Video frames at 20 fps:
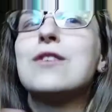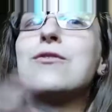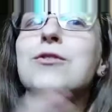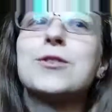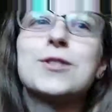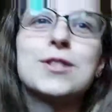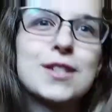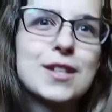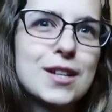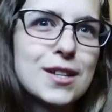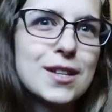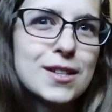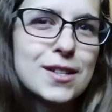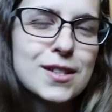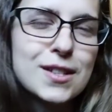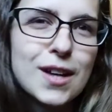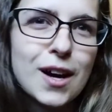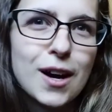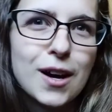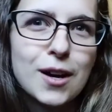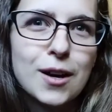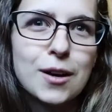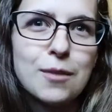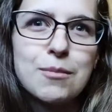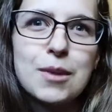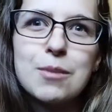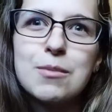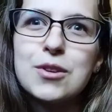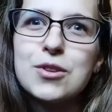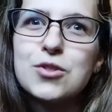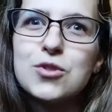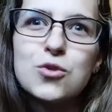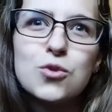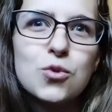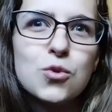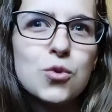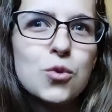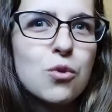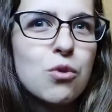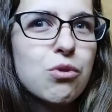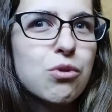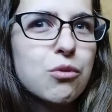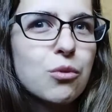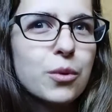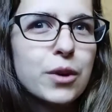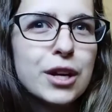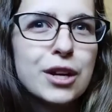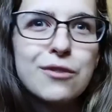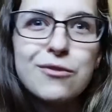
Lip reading: versus maybe two, three,